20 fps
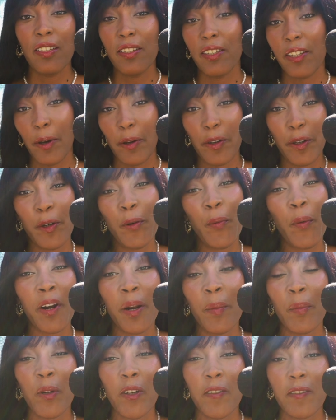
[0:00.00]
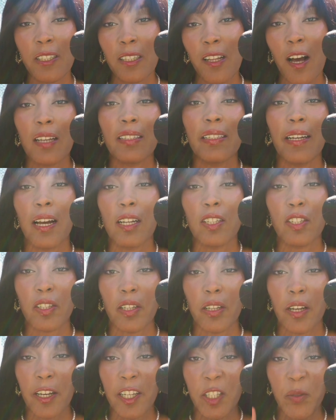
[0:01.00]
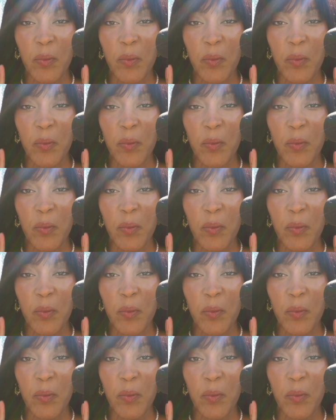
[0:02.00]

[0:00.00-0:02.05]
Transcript: So you want to move to Los Angeles